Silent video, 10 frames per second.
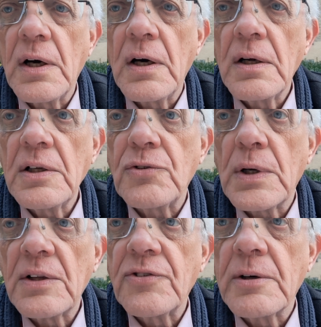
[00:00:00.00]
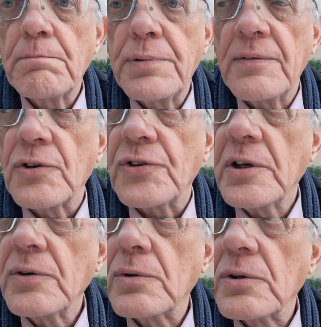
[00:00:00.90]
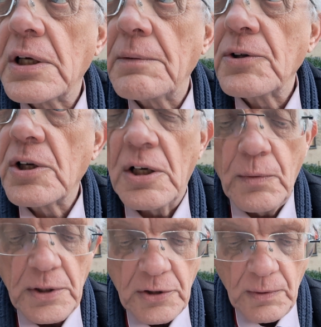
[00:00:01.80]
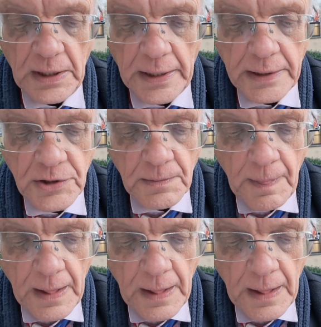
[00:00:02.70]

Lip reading: At least you had some privacy and you could come and go when you liked.